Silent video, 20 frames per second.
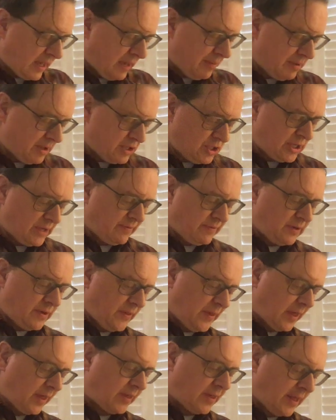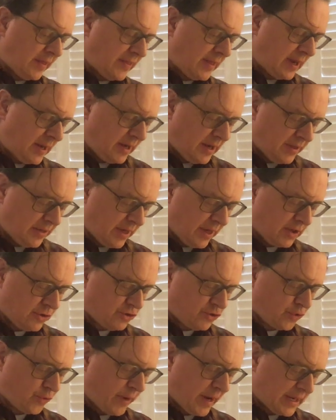image, even to the extent that it is a
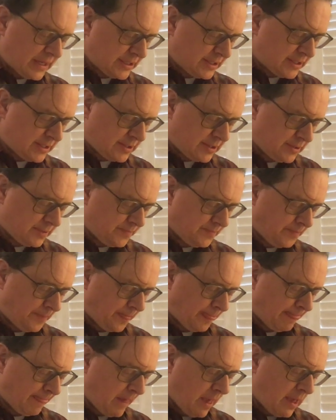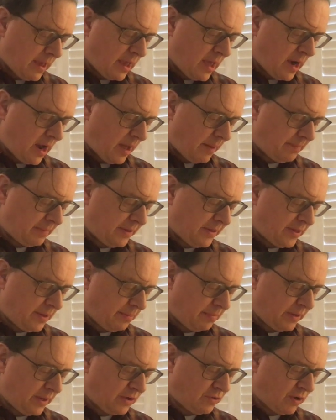trace, cannot be
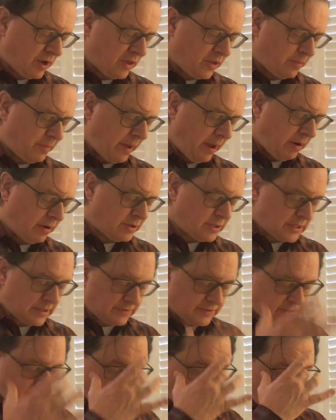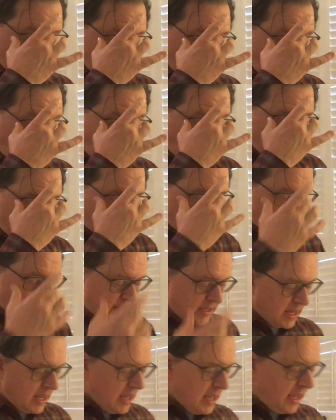simply a transparency of something that
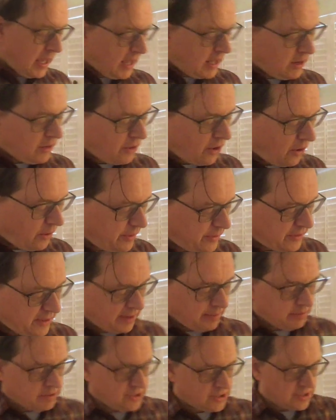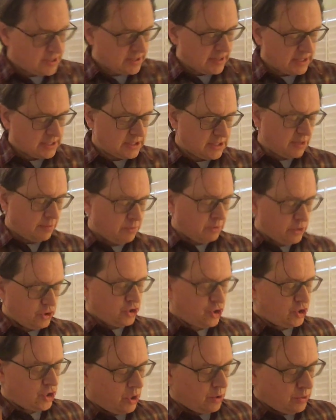happened. It is always the image that someone
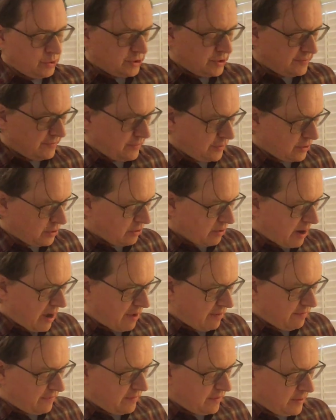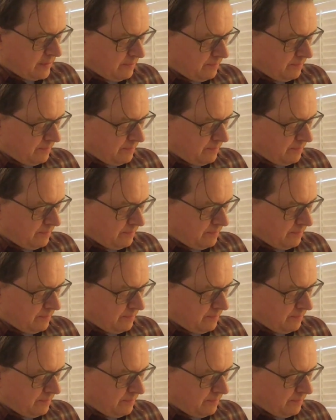chose to photograph.